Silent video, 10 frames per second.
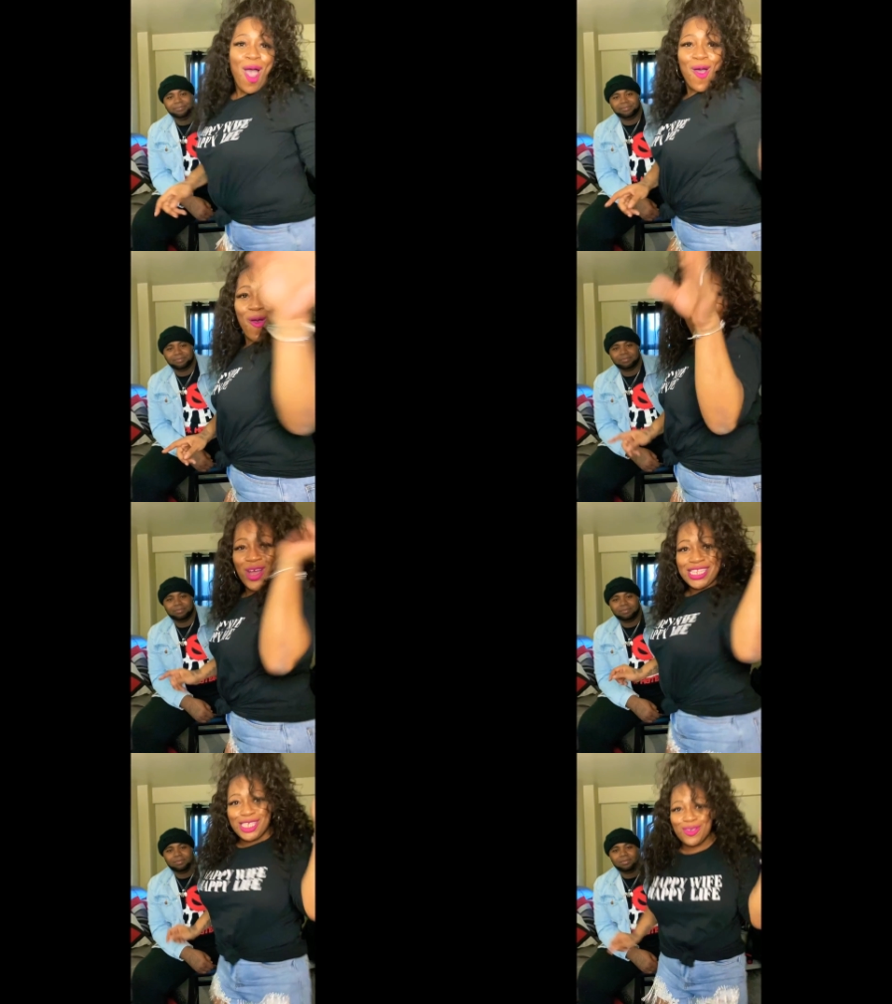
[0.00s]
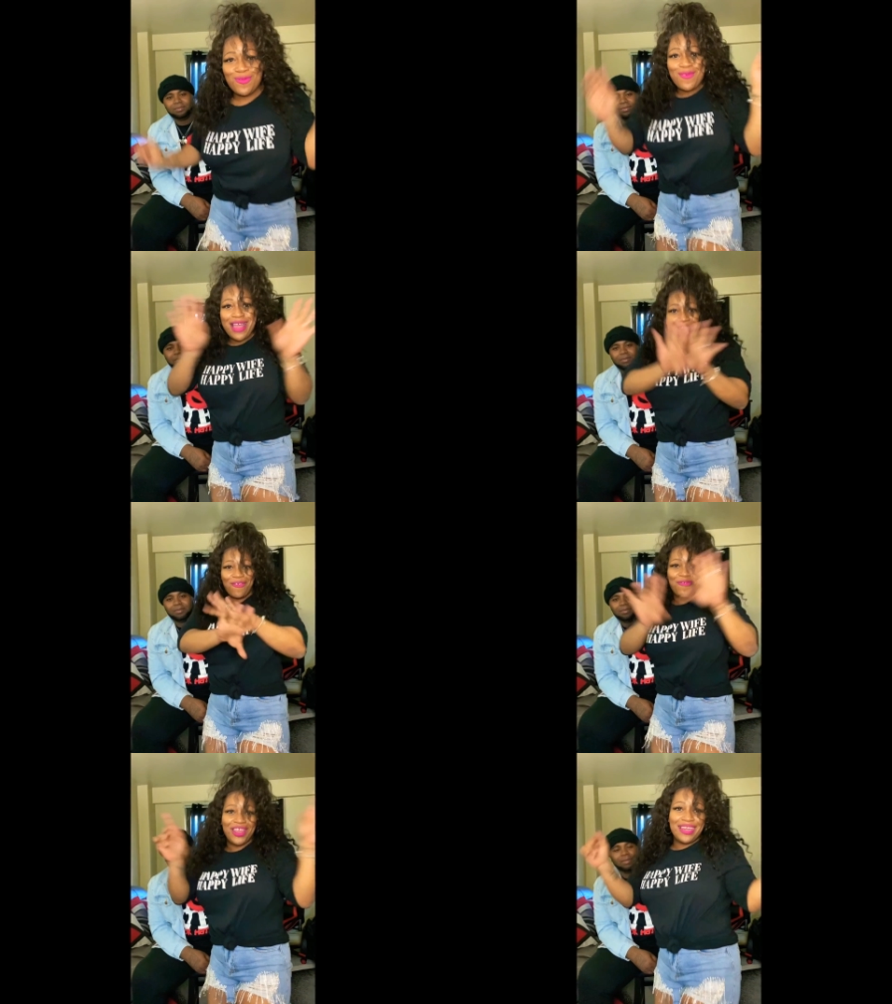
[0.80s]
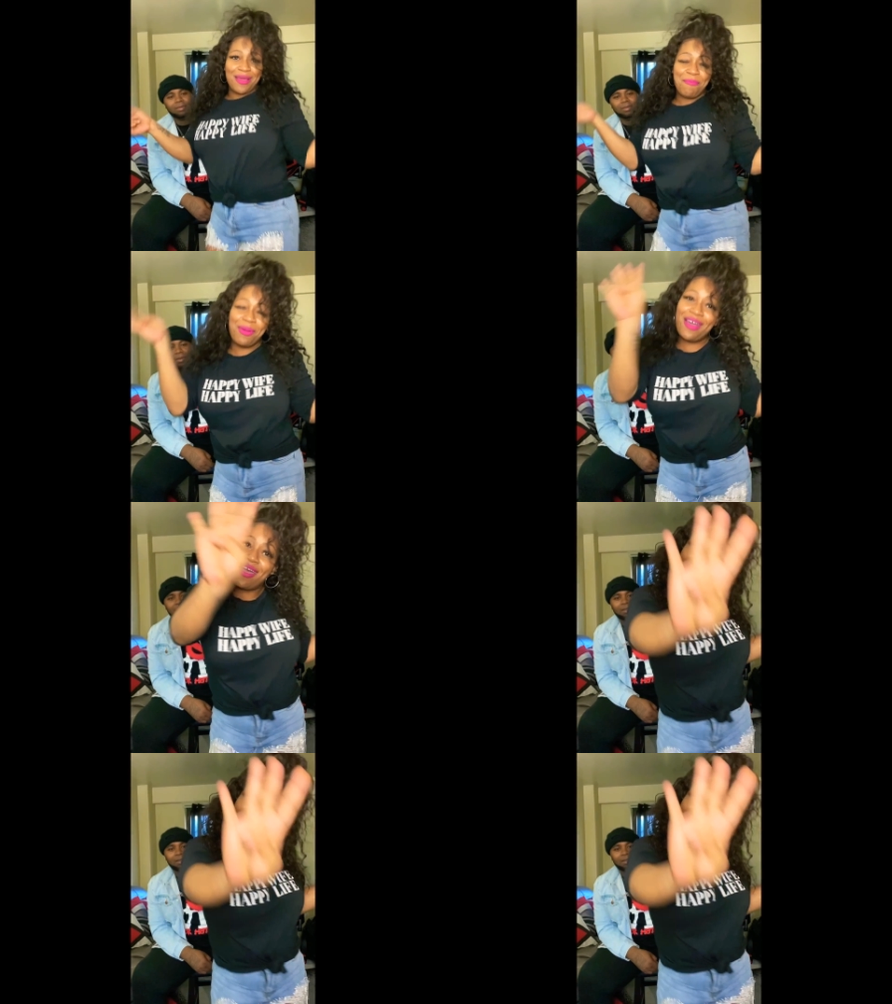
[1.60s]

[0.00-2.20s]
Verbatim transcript: on to outfit number.